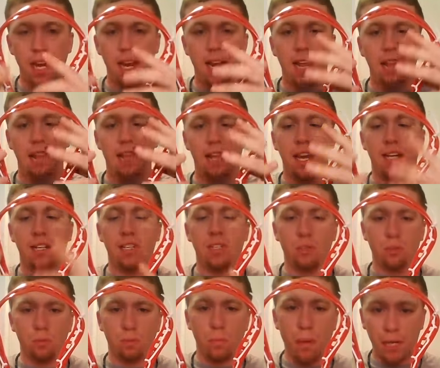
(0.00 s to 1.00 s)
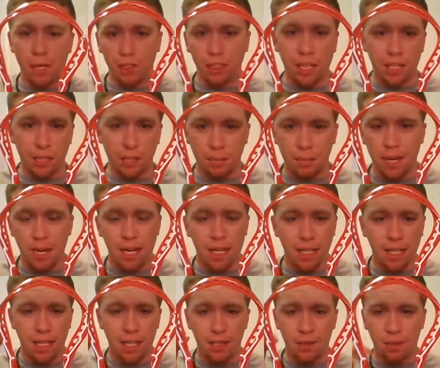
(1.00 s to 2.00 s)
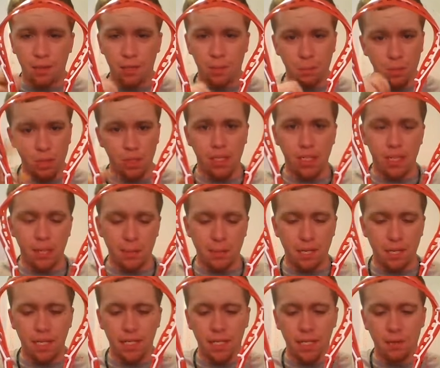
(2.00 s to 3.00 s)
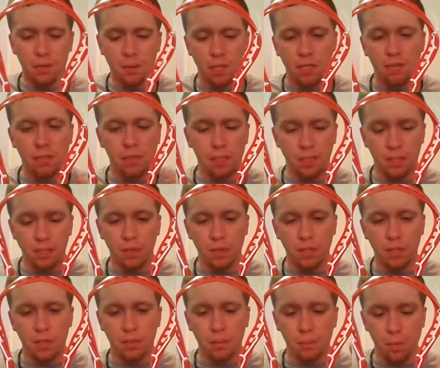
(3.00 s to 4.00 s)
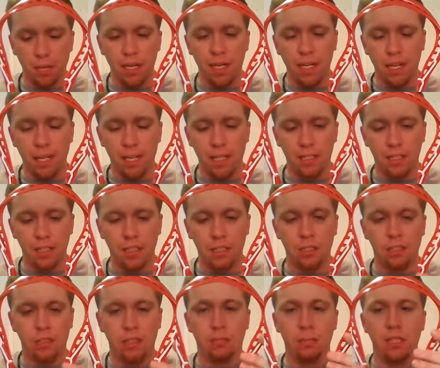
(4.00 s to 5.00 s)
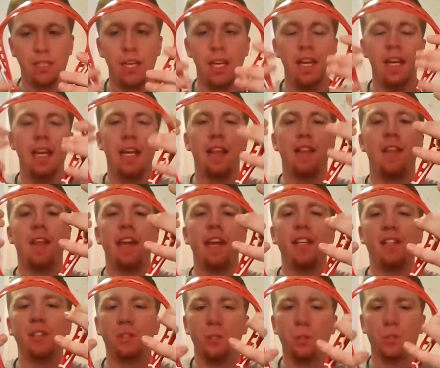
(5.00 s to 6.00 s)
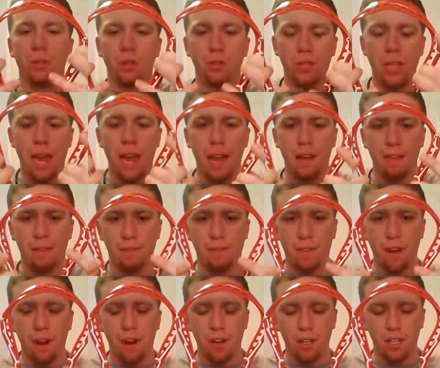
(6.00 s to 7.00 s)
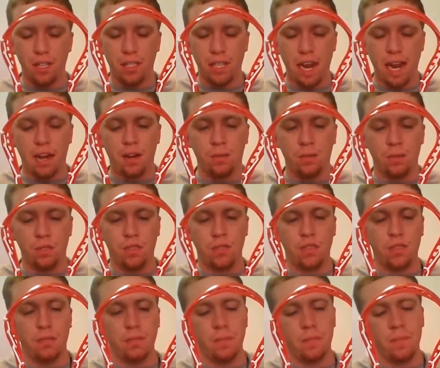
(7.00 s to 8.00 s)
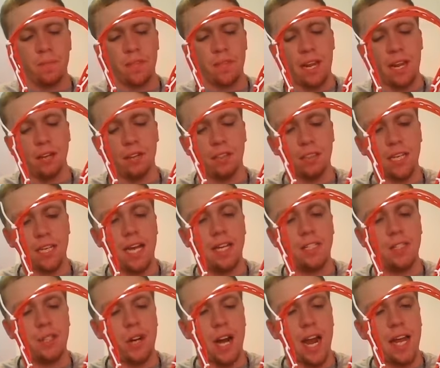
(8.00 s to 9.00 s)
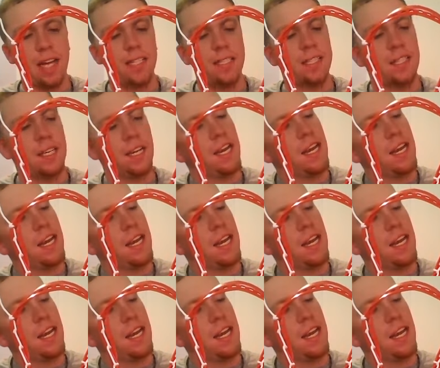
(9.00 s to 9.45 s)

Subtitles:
and then you punch out the pocket or you push out the pocket, whatever you're doing, break it in just a little bit, and then you do those farthest out ones, outside tracks,